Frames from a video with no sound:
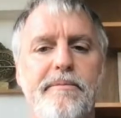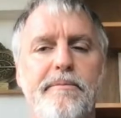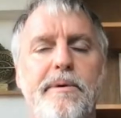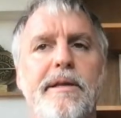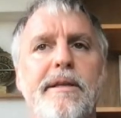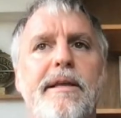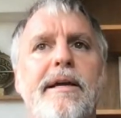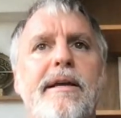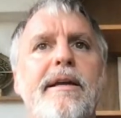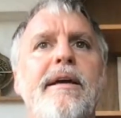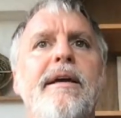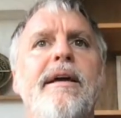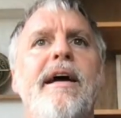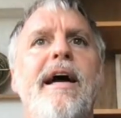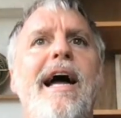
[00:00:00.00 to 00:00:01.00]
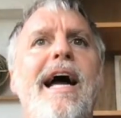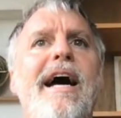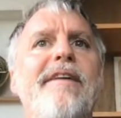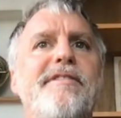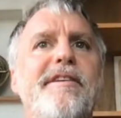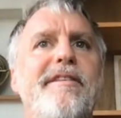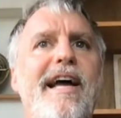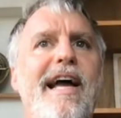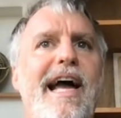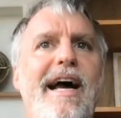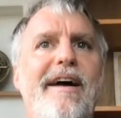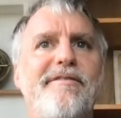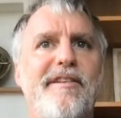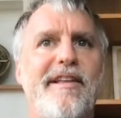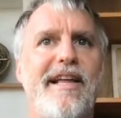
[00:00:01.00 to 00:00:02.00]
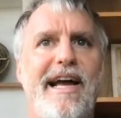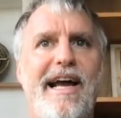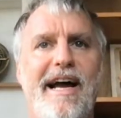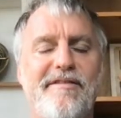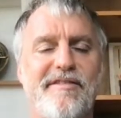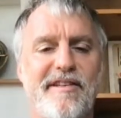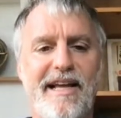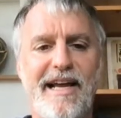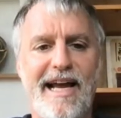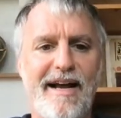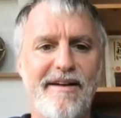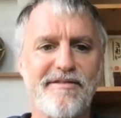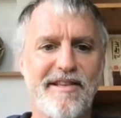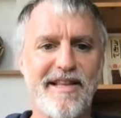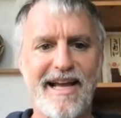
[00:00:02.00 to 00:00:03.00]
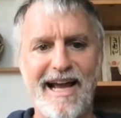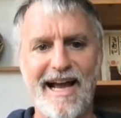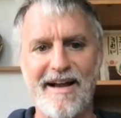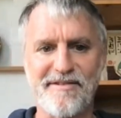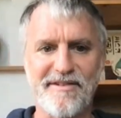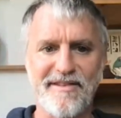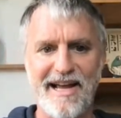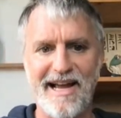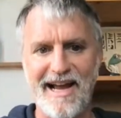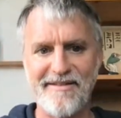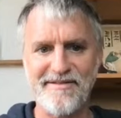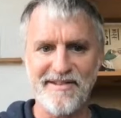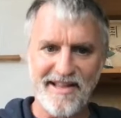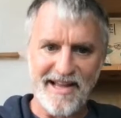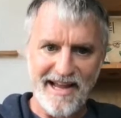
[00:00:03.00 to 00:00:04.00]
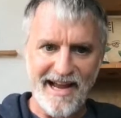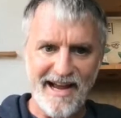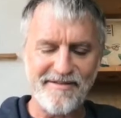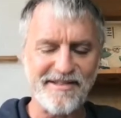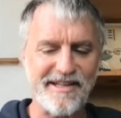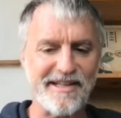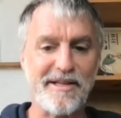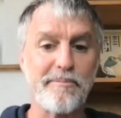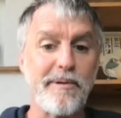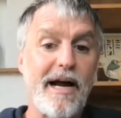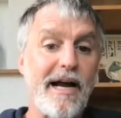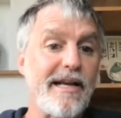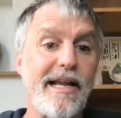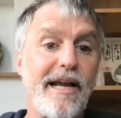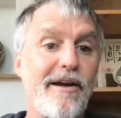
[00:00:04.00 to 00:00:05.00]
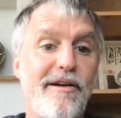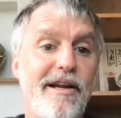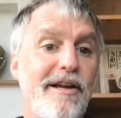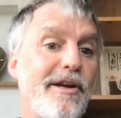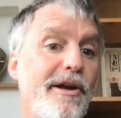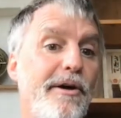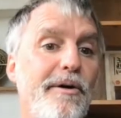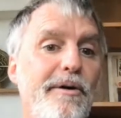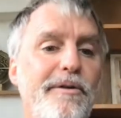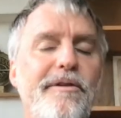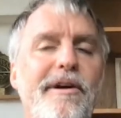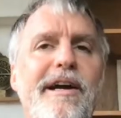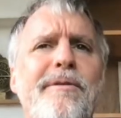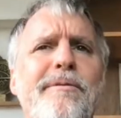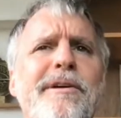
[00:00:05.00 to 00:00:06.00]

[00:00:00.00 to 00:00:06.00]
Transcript: But like halves of the halves of the halves of the halves of the halves of the halves of the halves, like the binary code, right?